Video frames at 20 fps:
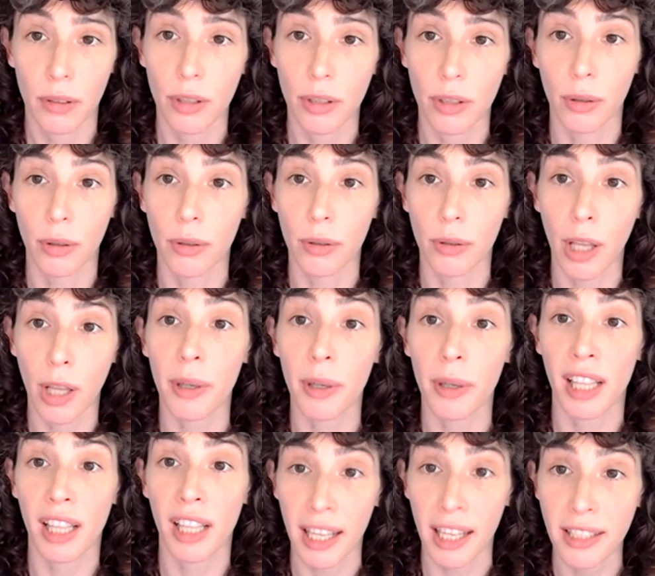lower
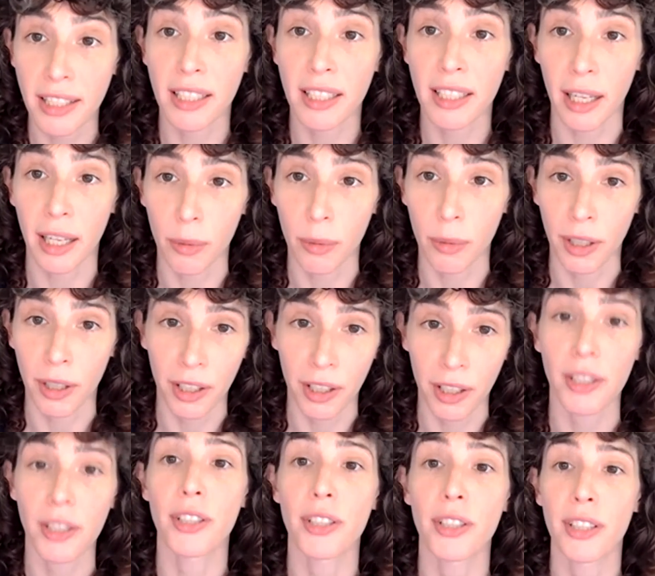class tech
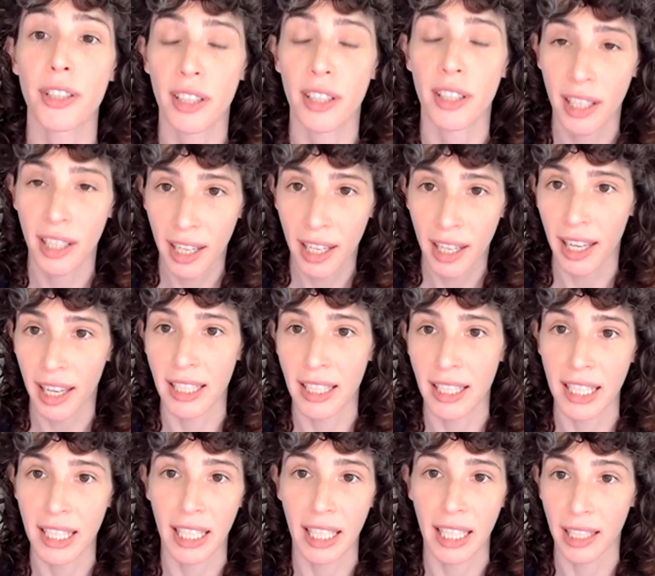workers, and
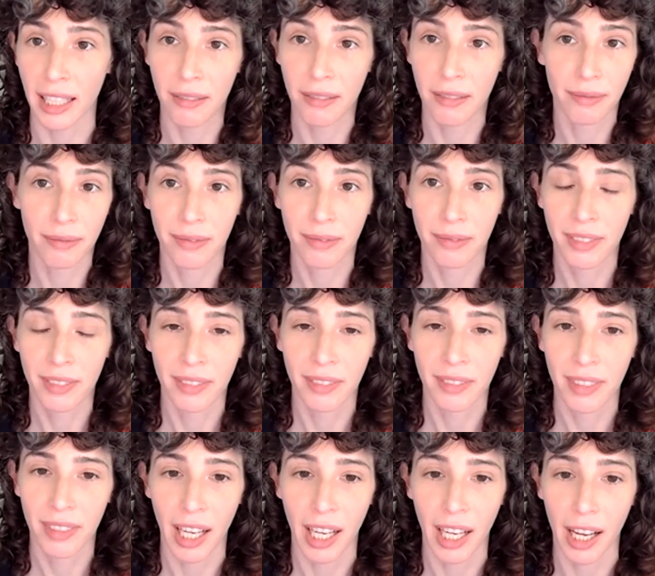see,
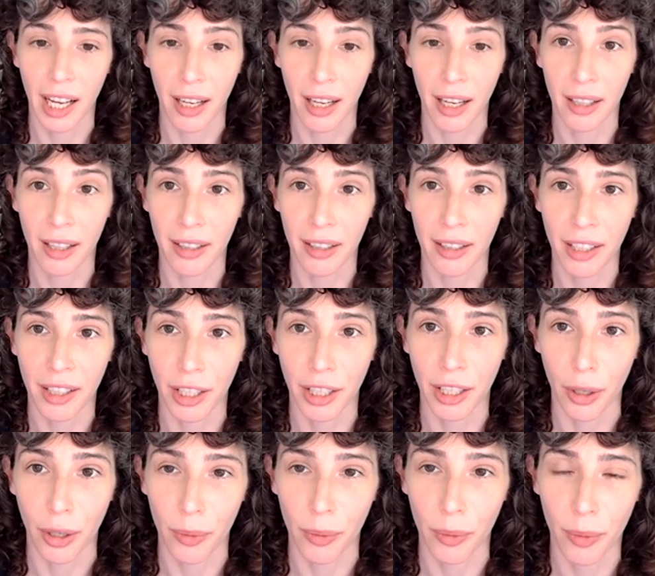you
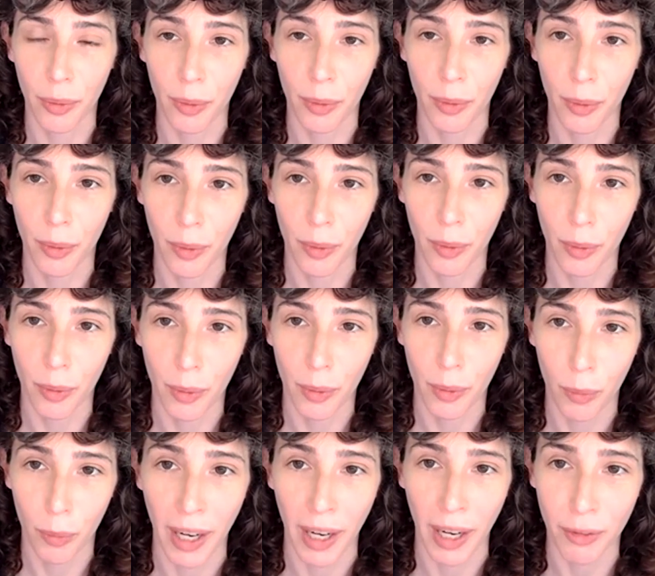know,
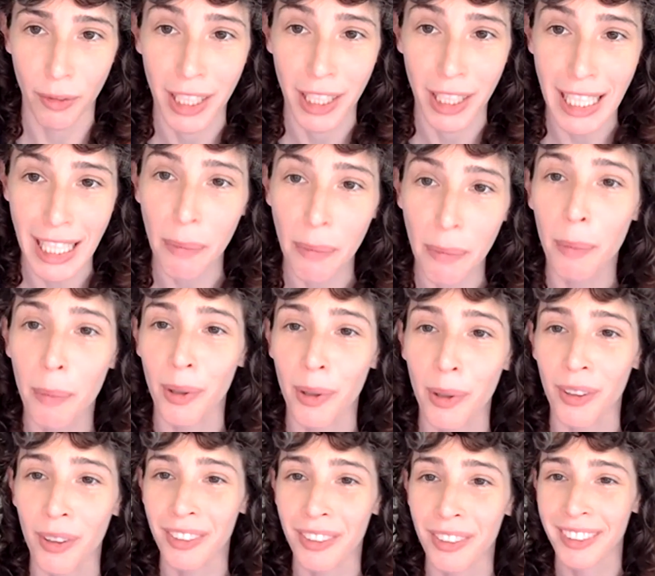what
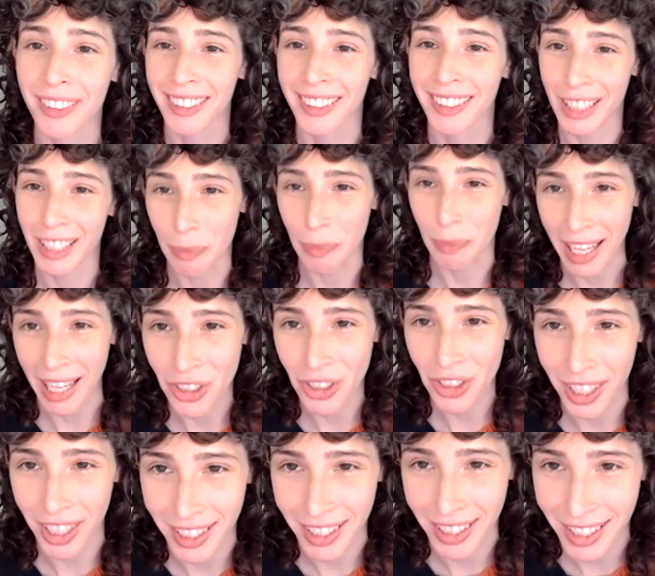redeemable
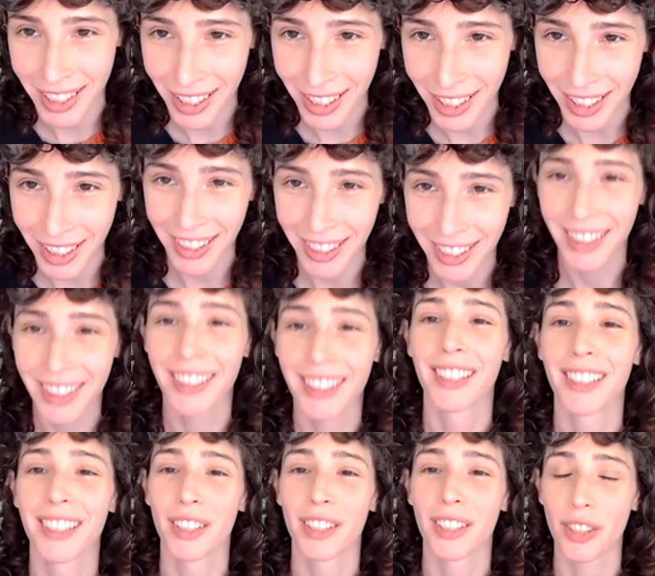dimensions
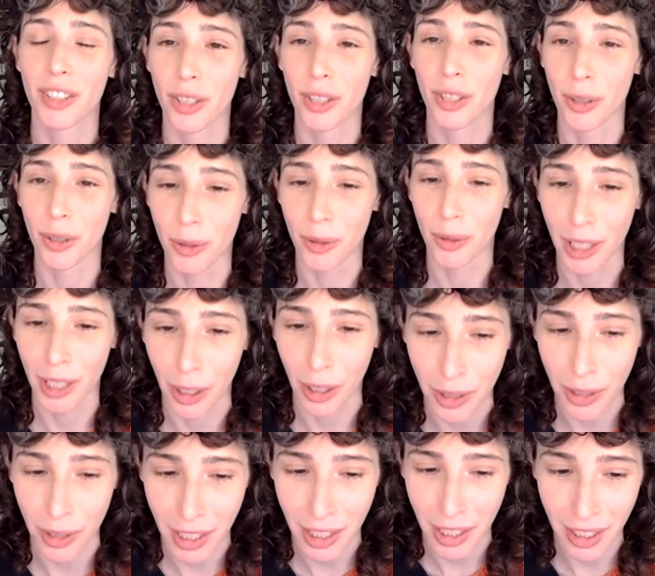to, you know,
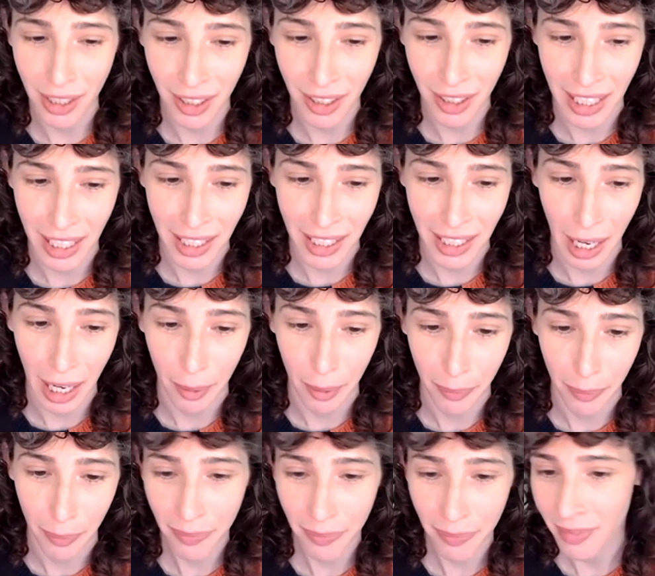this
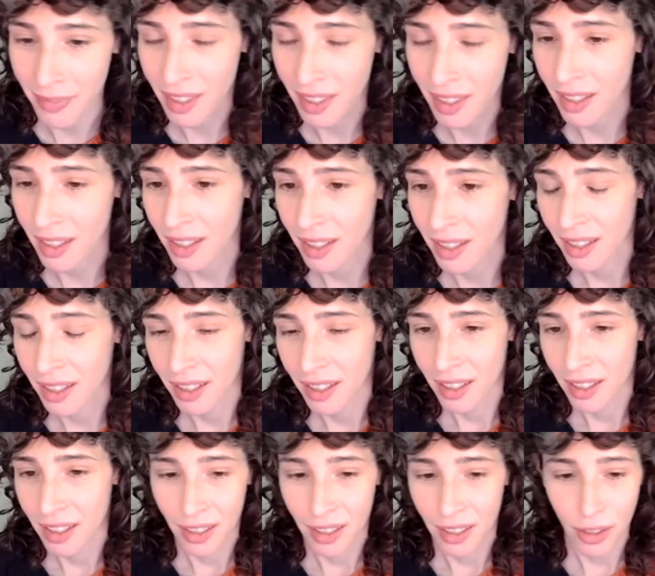
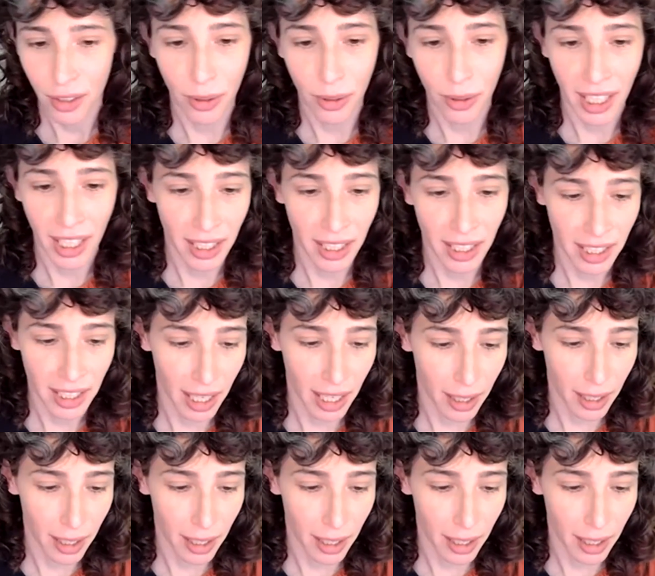to these